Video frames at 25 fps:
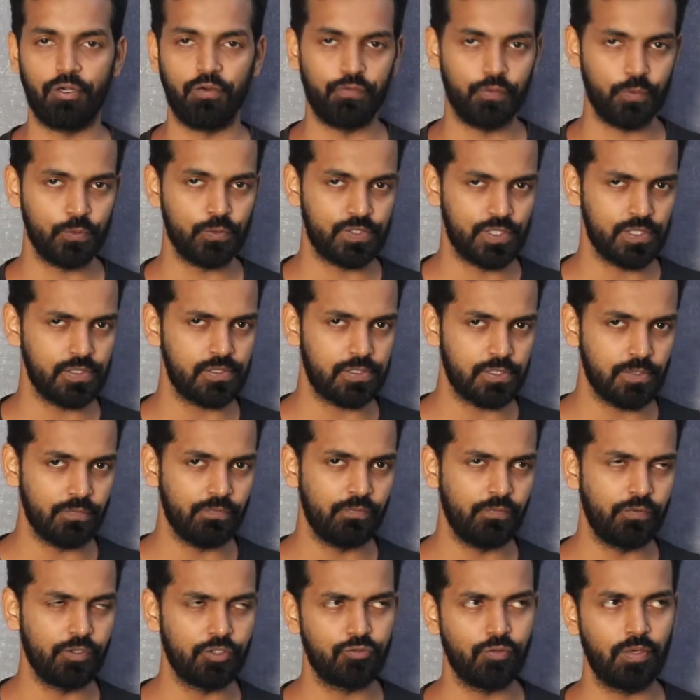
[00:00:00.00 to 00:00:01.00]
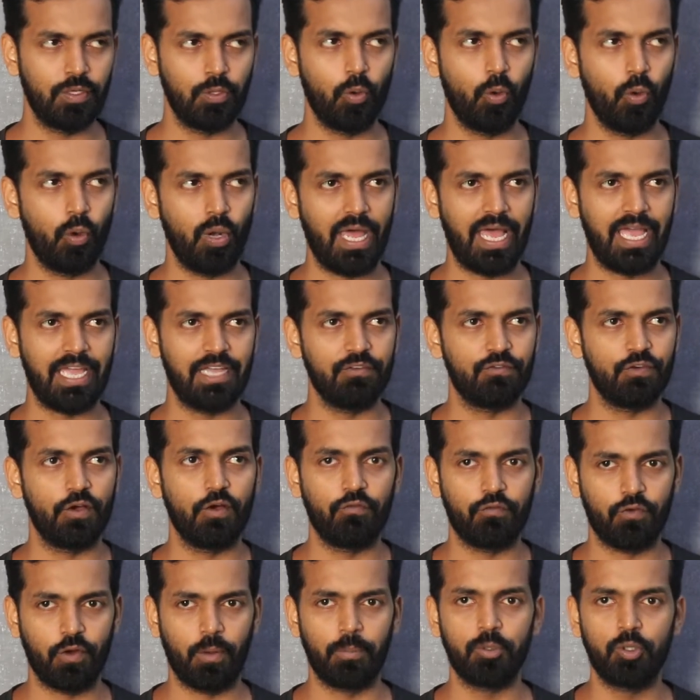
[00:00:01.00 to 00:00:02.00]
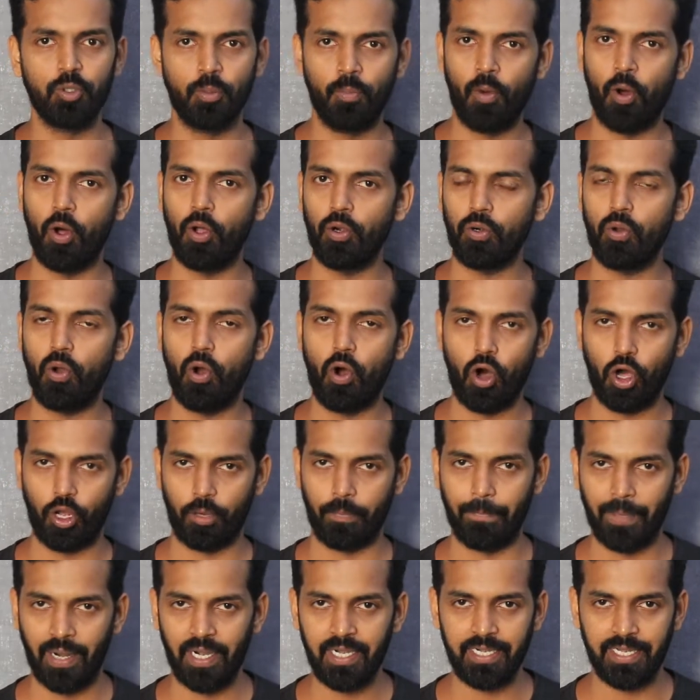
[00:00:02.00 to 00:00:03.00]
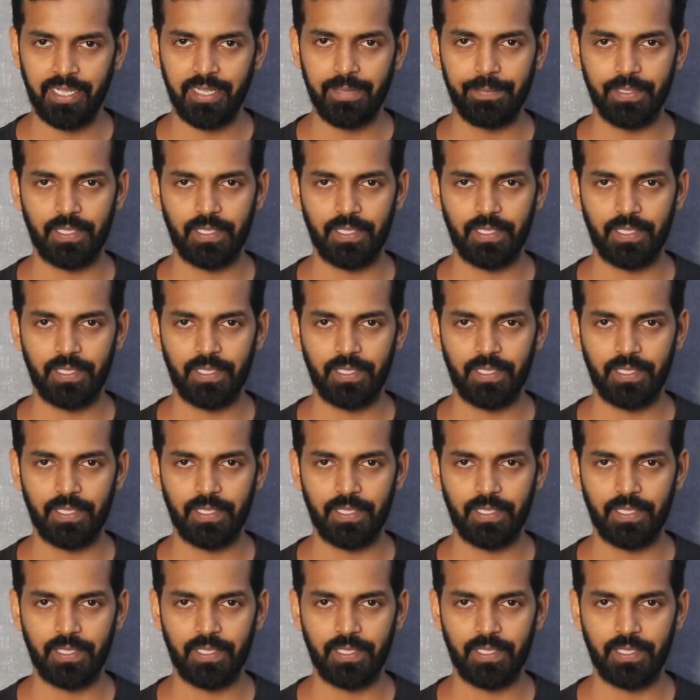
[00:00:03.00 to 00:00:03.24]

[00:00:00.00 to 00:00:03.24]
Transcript: review system, which will go live from tomorrow or Monday,